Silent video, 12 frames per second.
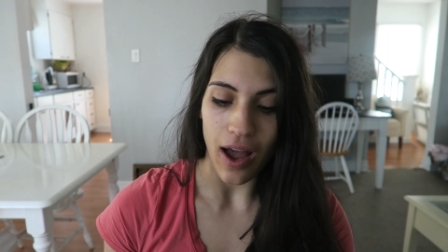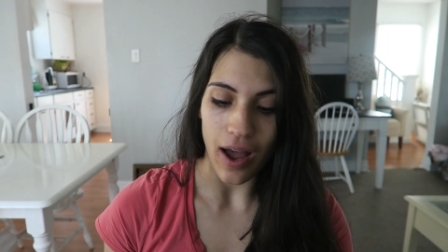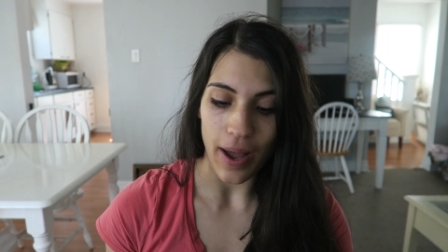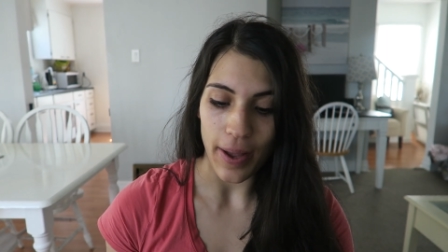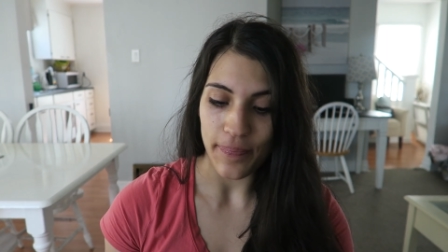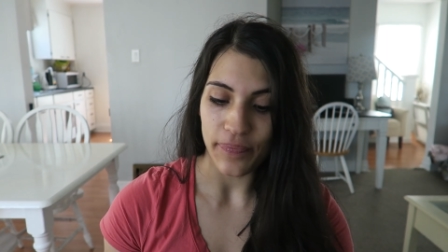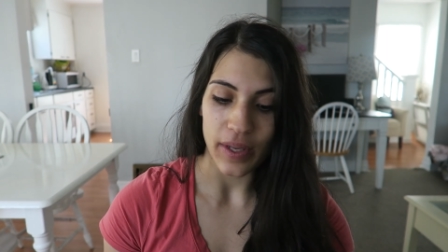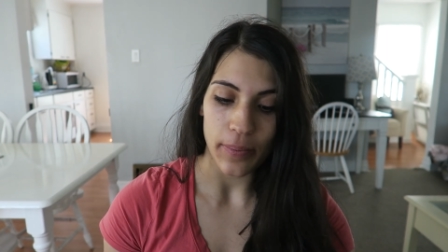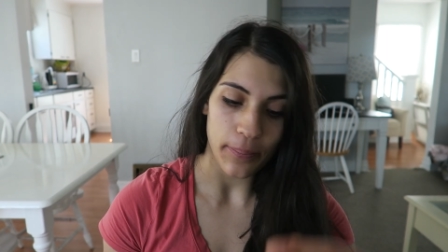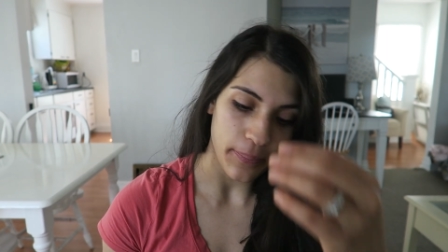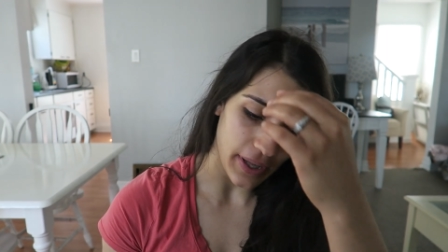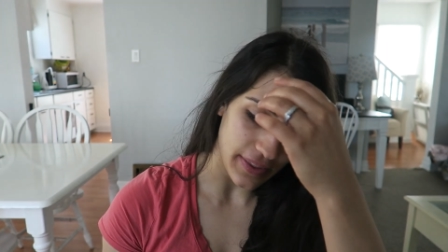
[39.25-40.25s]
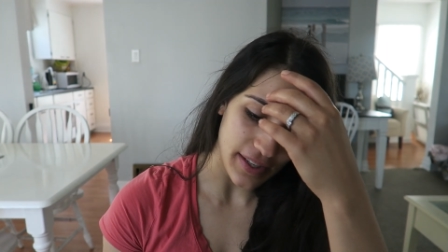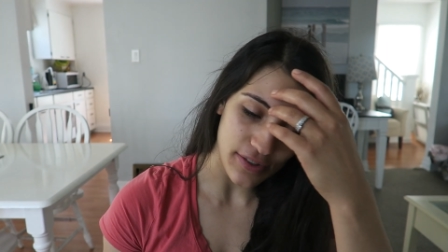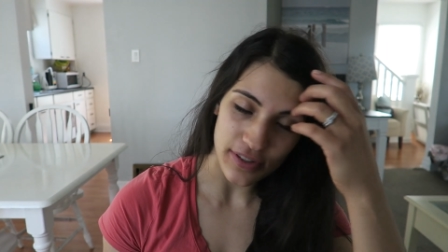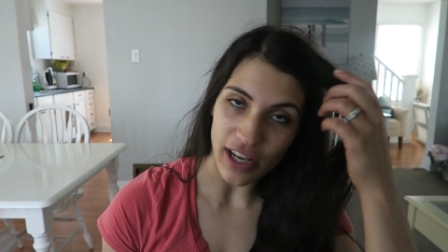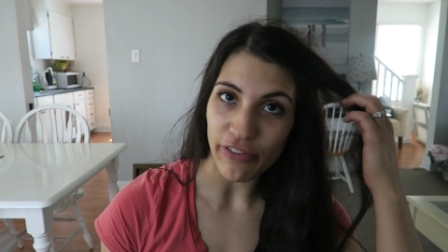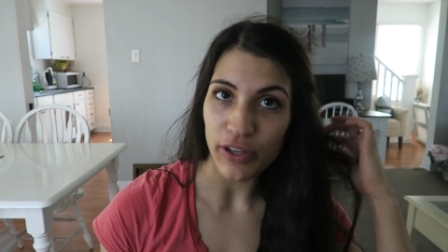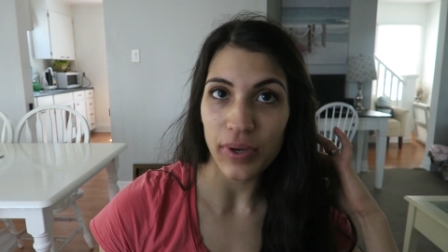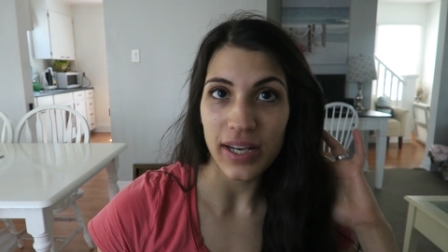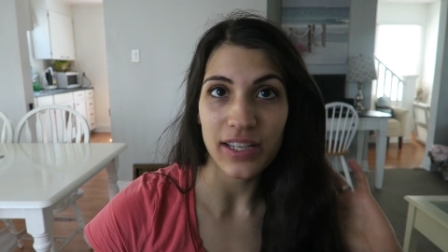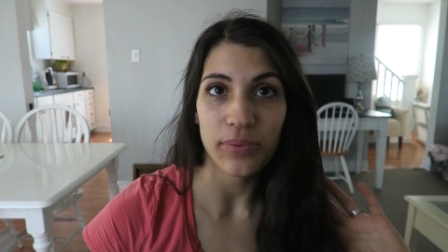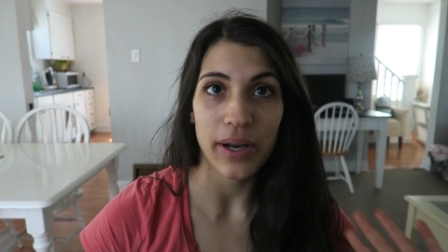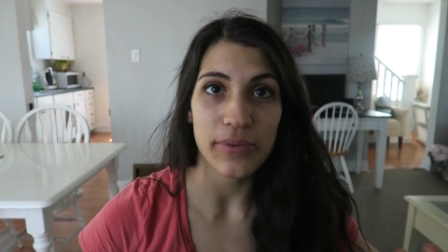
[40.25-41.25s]
Um, but these are definitely what
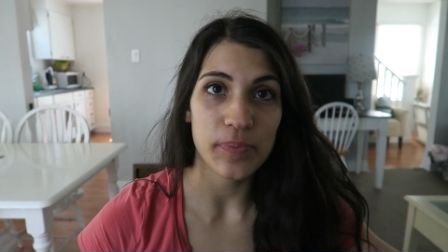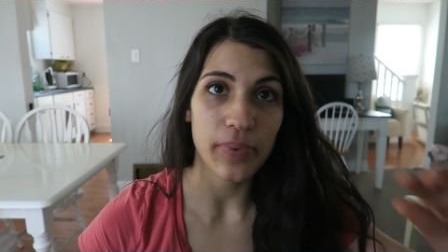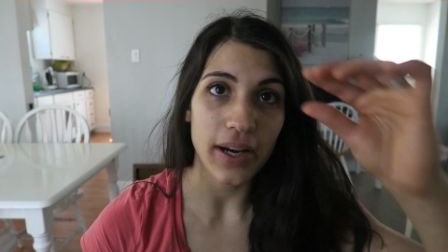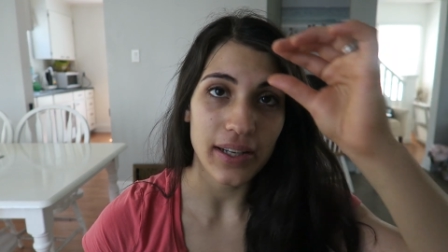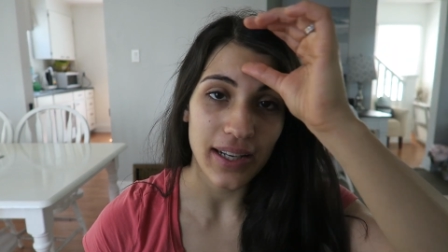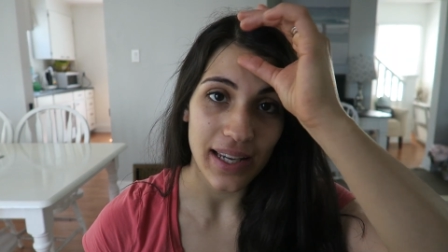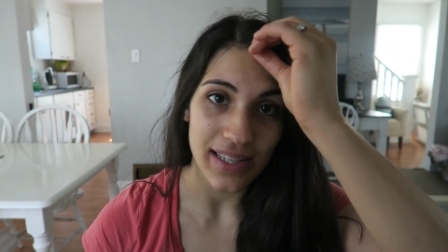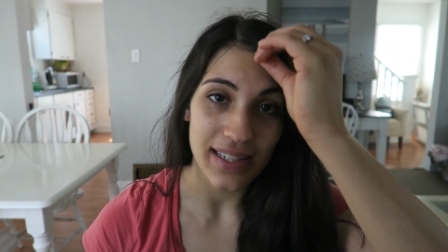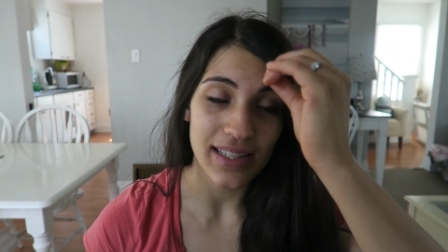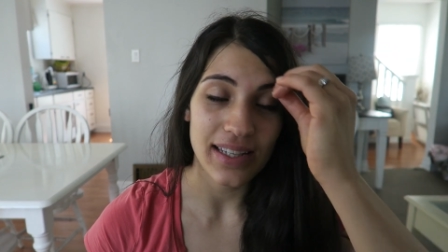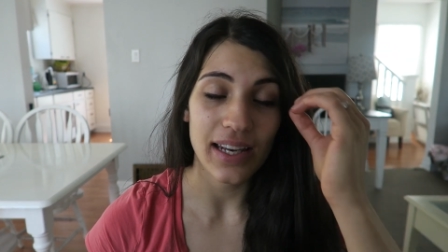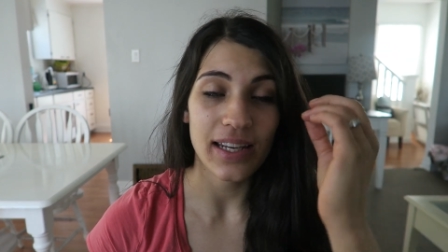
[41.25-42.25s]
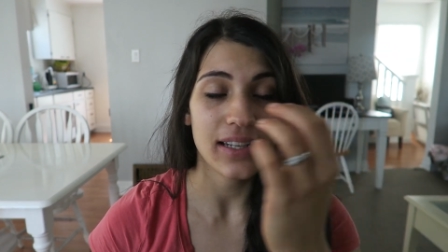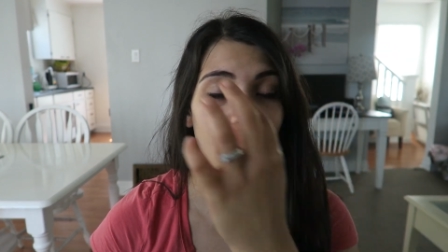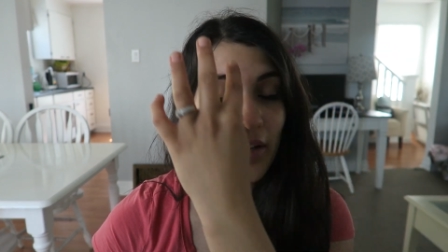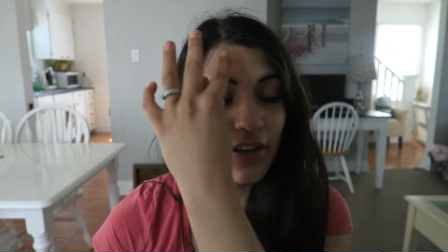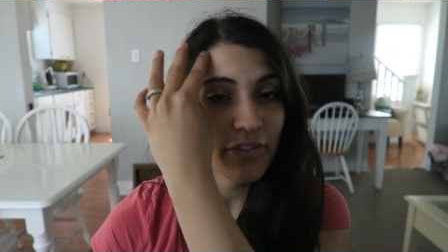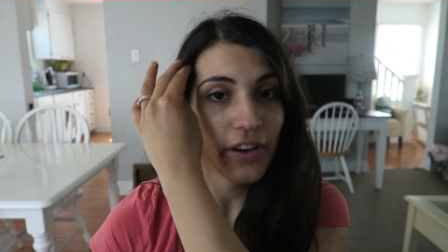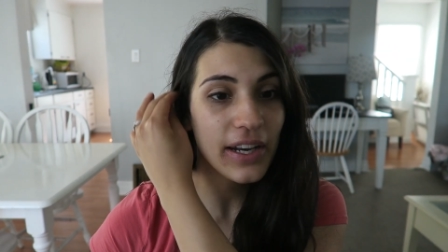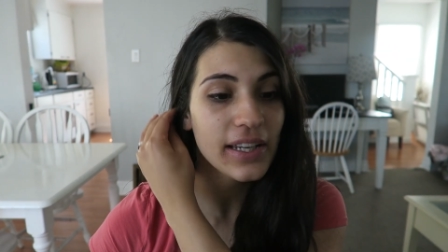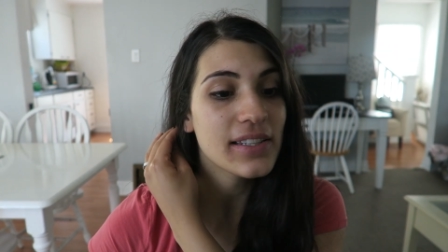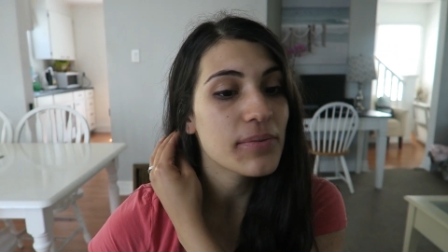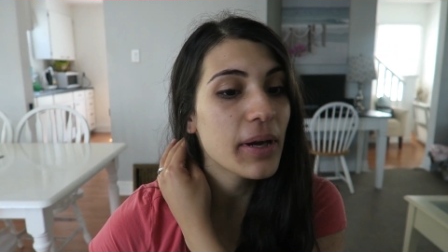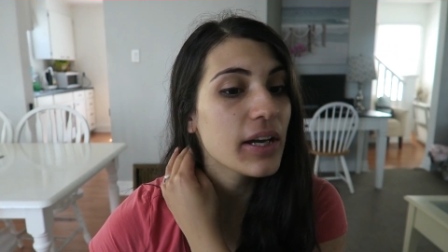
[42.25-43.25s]
I did when I was pregnant, as I did get a ton of
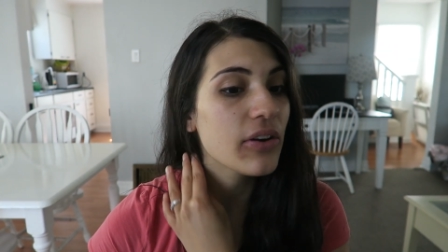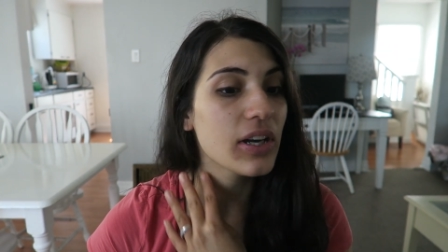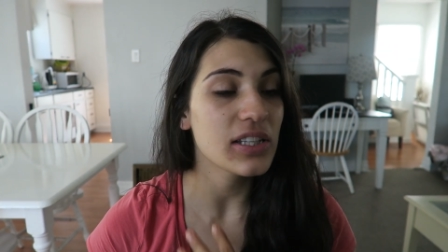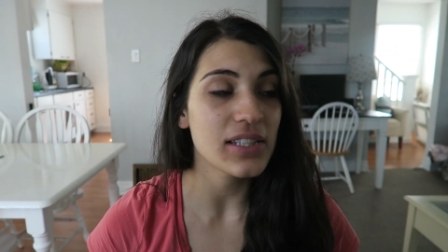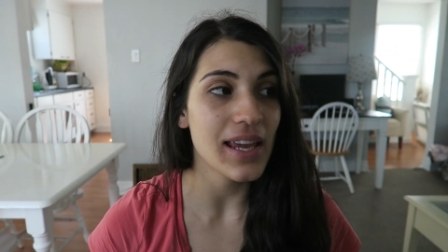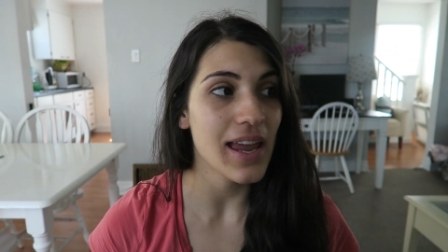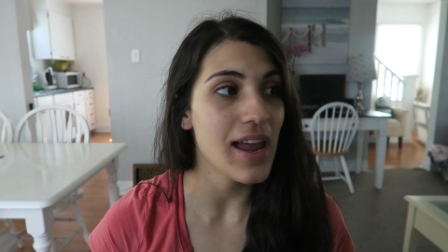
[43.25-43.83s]
headaches and migraines,